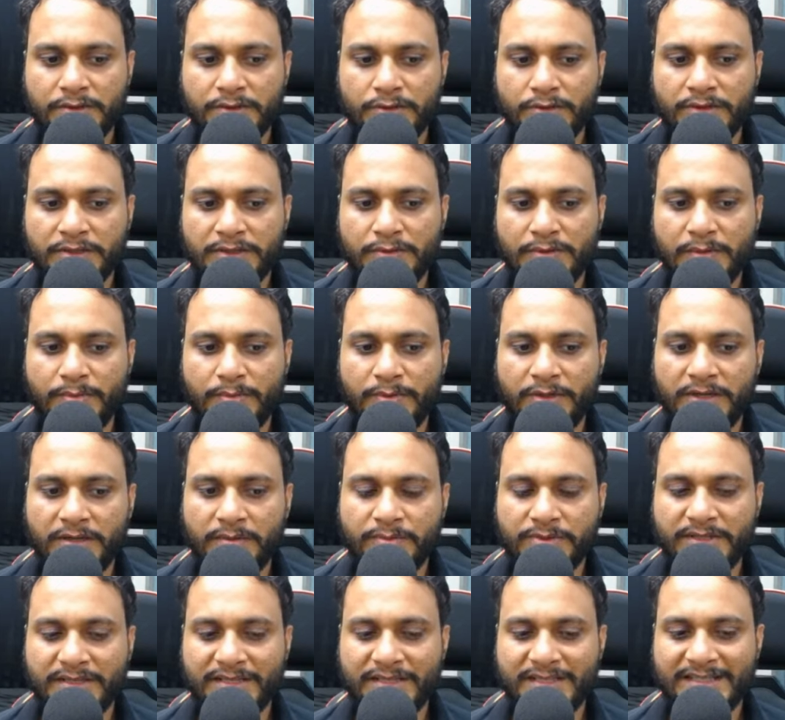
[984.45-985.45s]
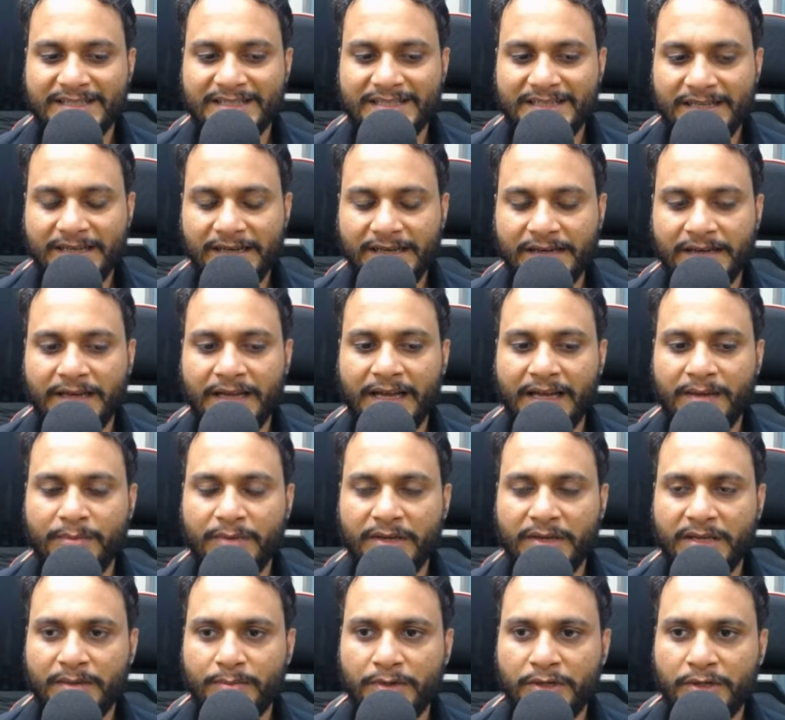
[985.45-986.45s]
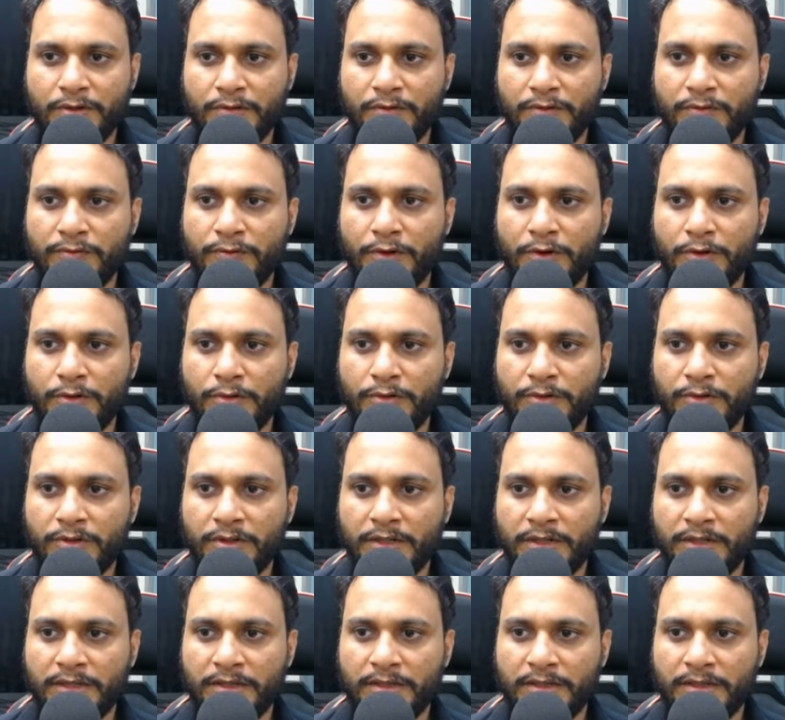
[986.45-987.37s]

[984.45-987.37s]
So this will become 6. Still, I am able to follow